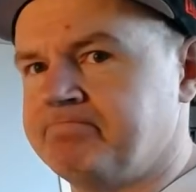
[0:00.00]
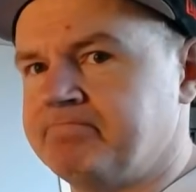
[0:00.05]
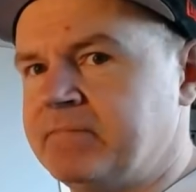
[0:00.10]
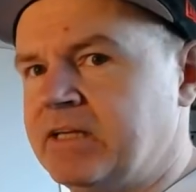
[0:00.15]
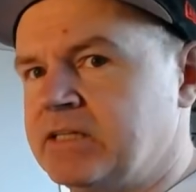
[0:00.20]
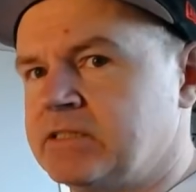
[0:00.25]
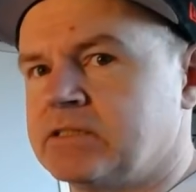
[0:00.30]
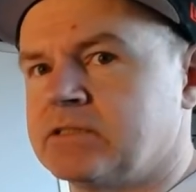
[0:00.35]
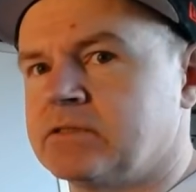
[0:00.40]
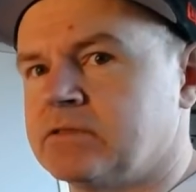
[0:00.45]

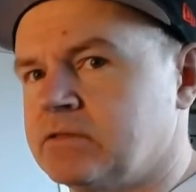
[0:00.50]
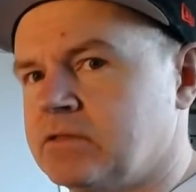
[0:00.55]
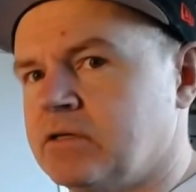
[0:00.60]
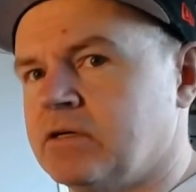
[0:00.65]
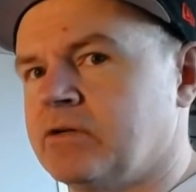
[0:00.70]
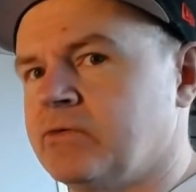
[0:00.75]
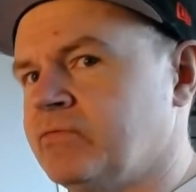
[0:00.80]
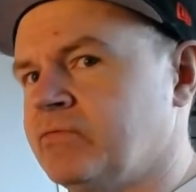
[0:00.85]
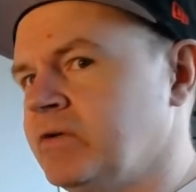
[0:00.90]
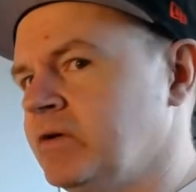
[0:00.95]
isn't going
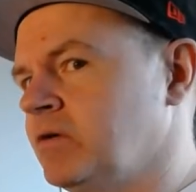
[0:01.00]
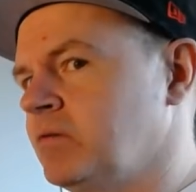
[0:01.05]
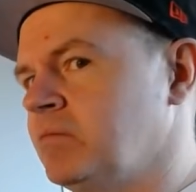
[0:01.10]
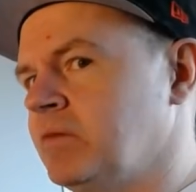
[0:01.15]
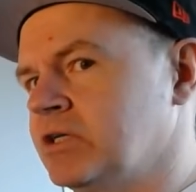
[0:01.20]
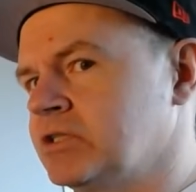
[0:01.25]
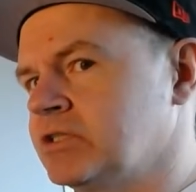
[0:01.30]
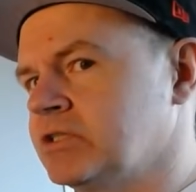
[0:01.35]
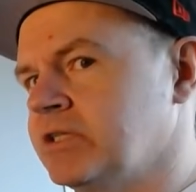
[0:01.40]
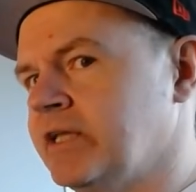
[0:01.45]
to feel
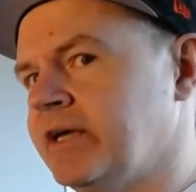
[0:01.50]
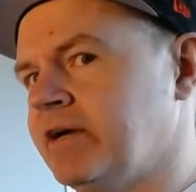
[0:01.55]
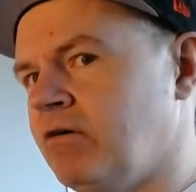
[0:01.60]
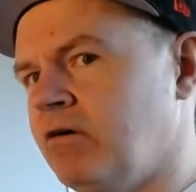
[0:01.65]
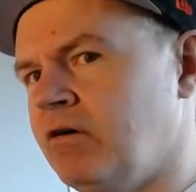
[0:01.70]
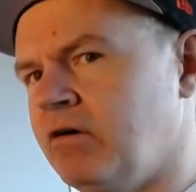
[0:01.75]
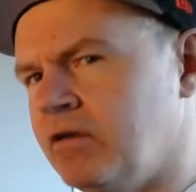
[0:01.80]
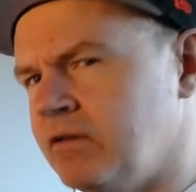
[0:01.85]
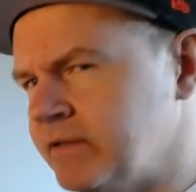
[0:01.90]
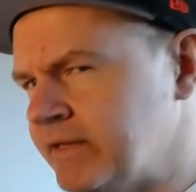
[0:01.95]
much like a
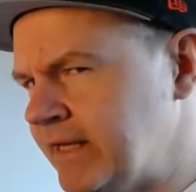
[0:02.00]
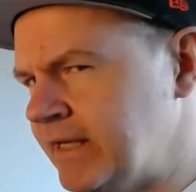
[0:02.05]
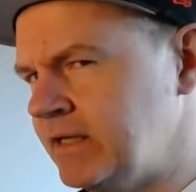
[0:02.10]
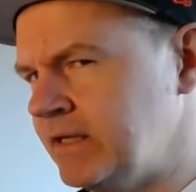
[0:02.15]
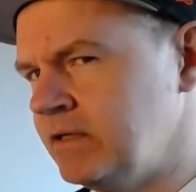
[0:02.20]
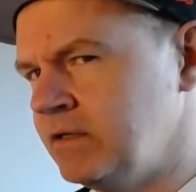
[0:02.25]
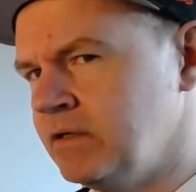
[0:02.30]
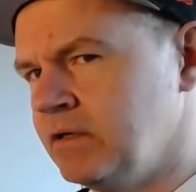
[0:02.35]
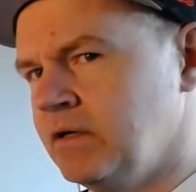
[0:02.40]
holiday,